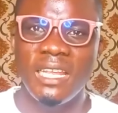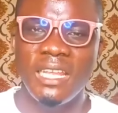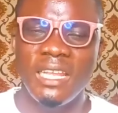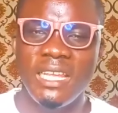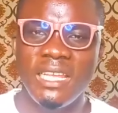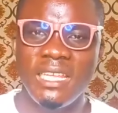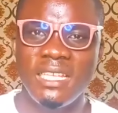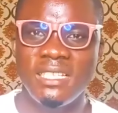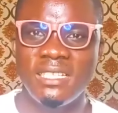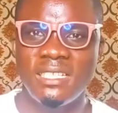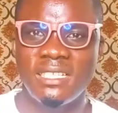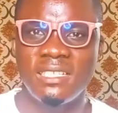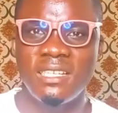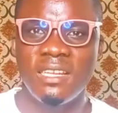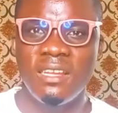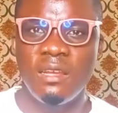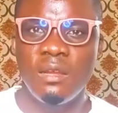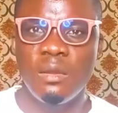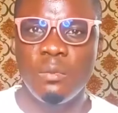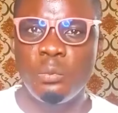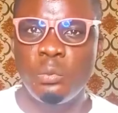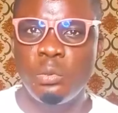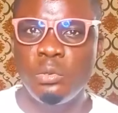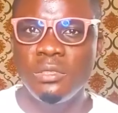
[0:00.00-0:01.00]
age
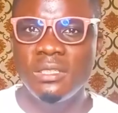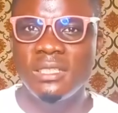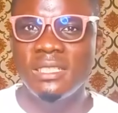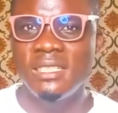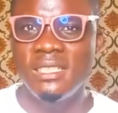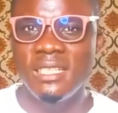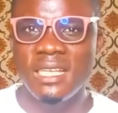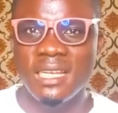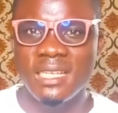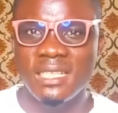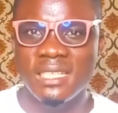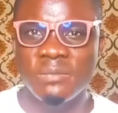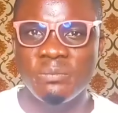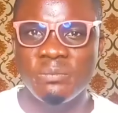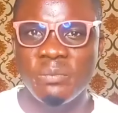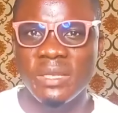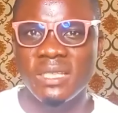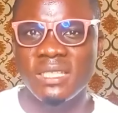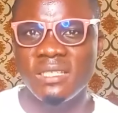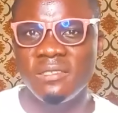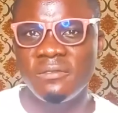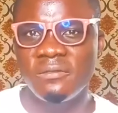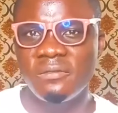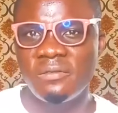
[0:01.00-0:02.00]
put there,
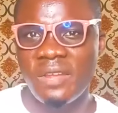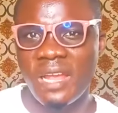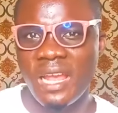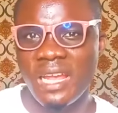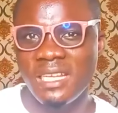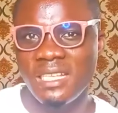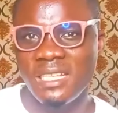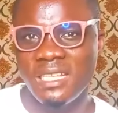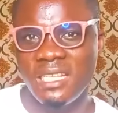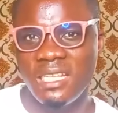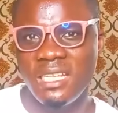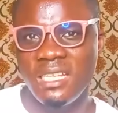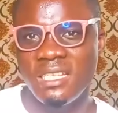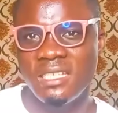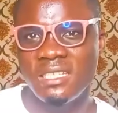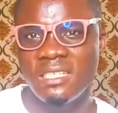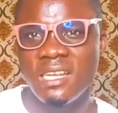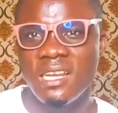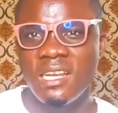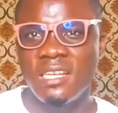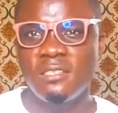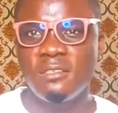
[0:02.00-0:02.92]
specified age,